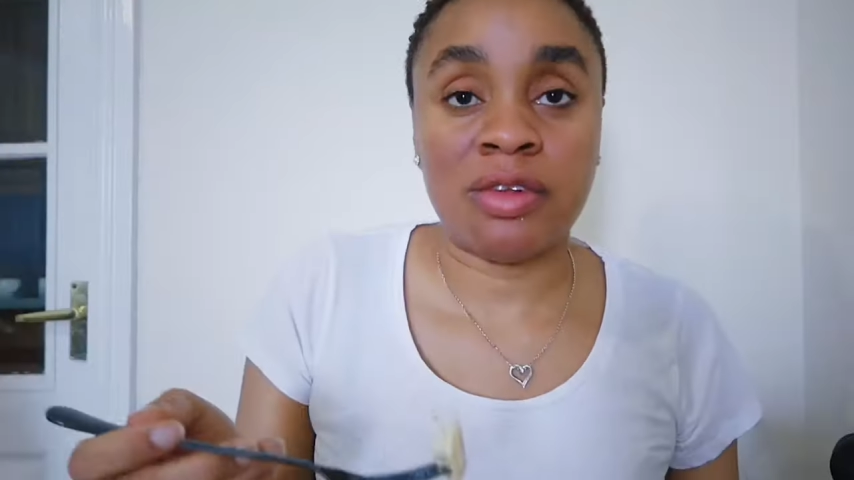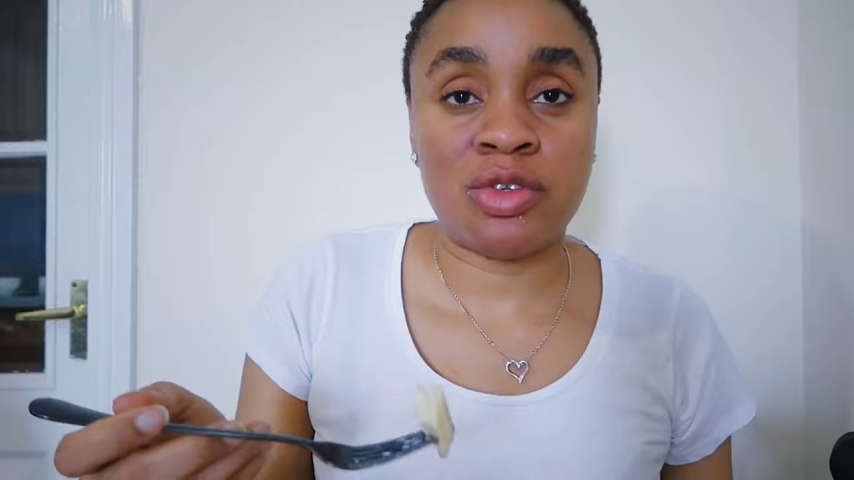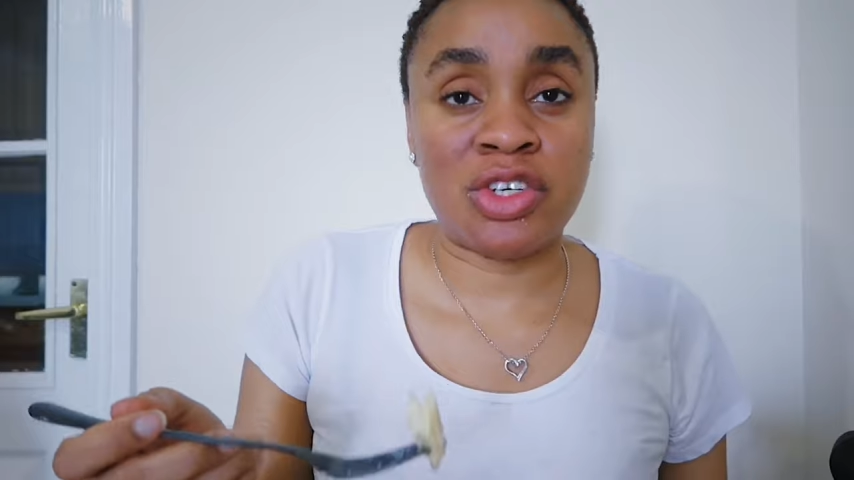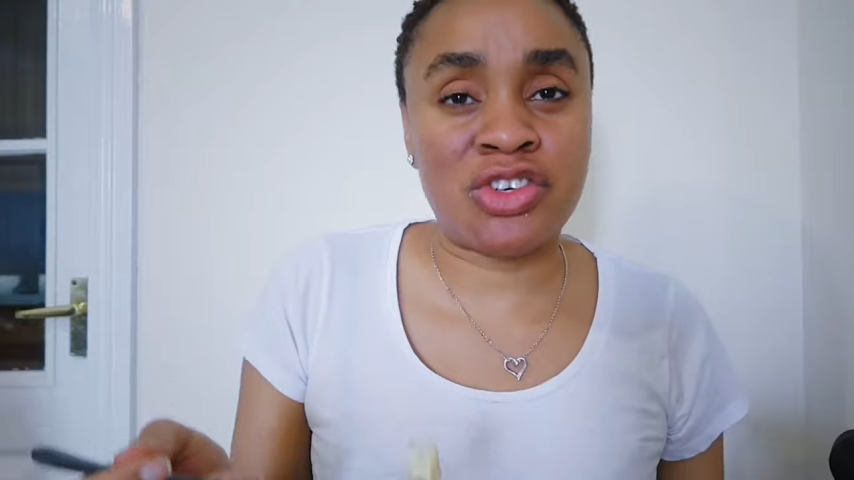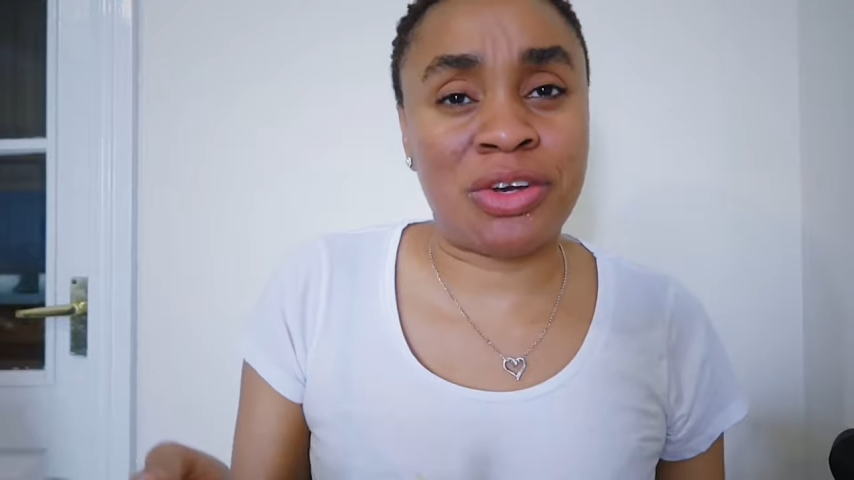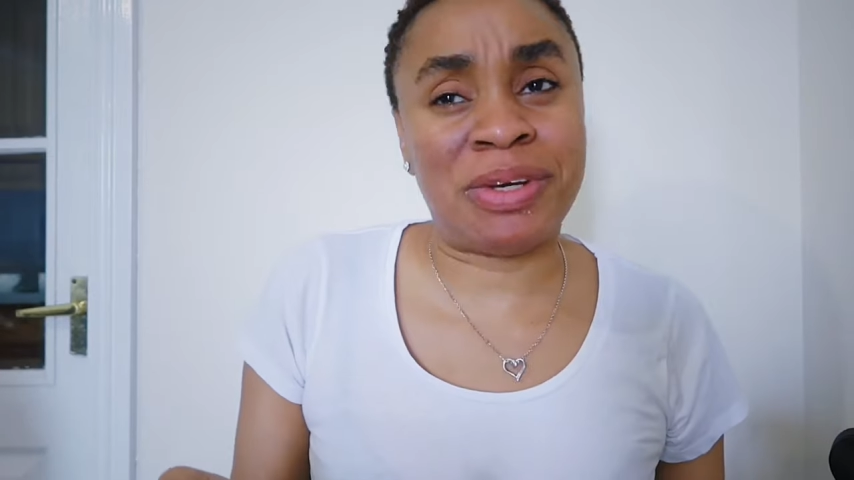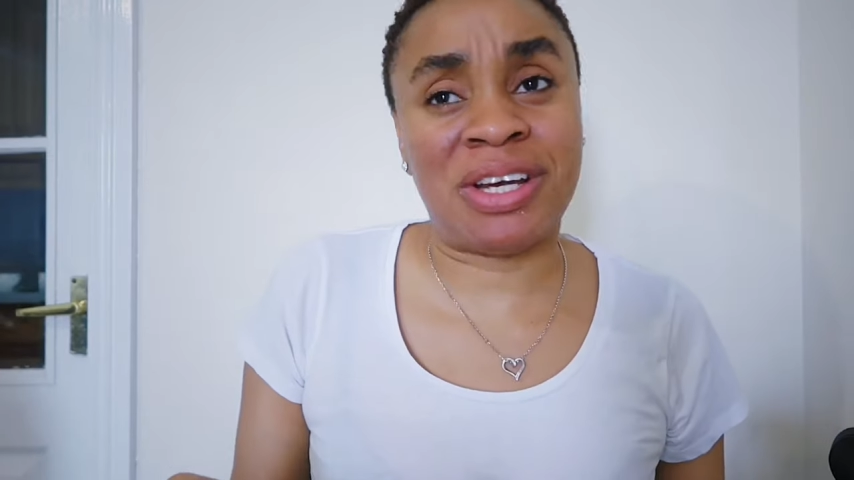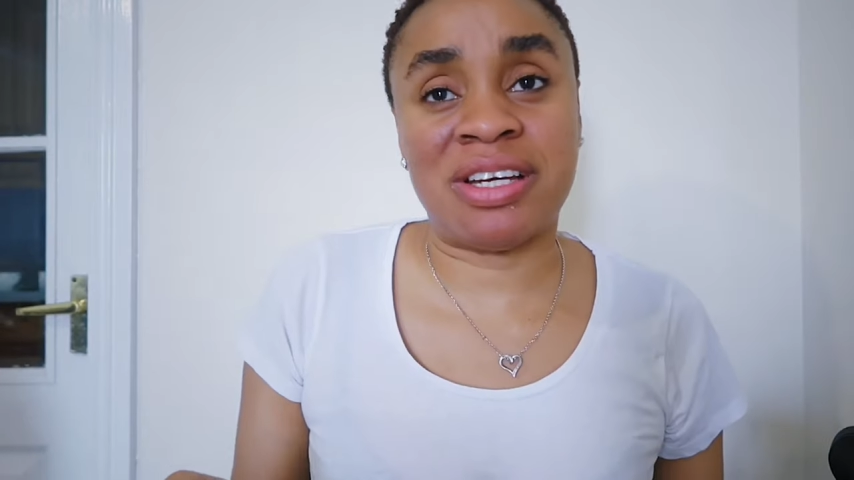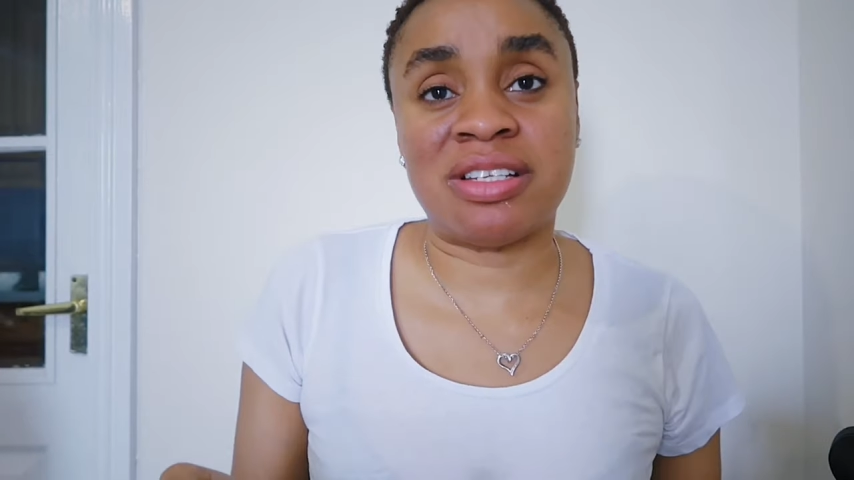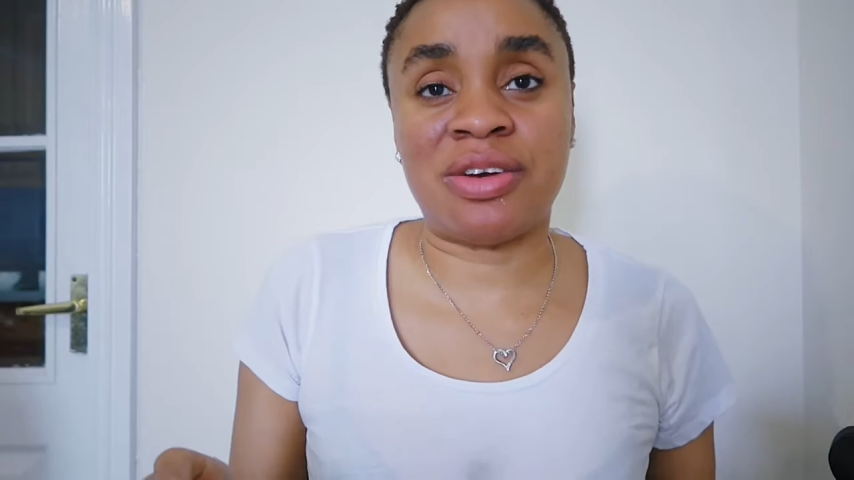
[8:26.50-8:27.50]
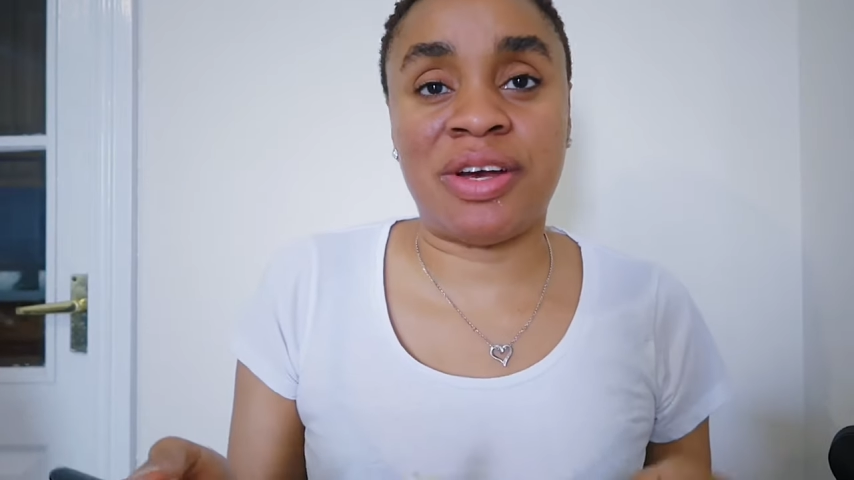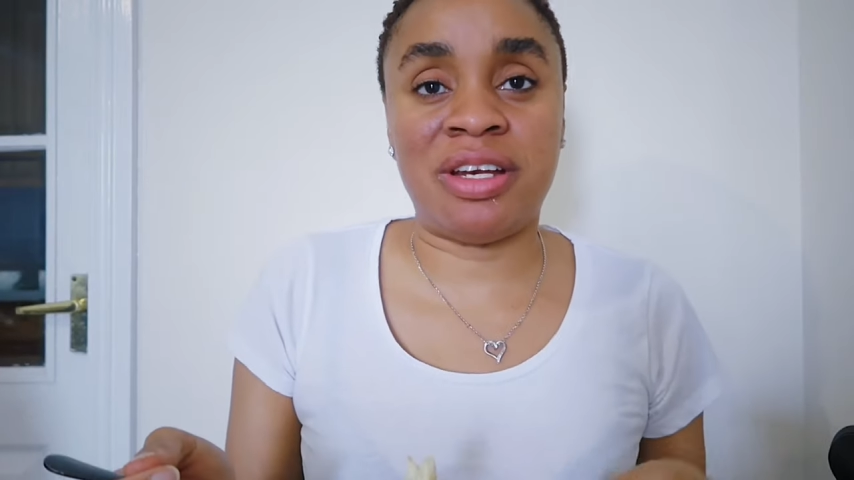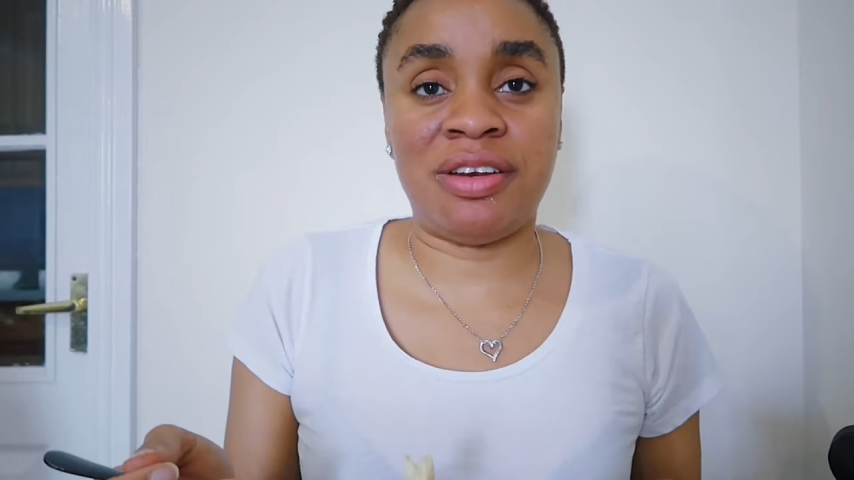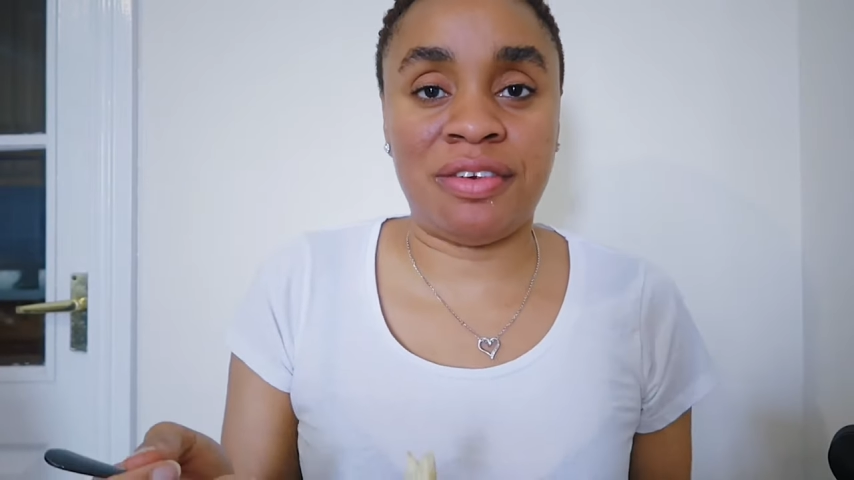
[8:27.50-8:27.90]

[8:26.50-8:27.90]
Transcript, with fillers: Don't join me guys, sorry I didn't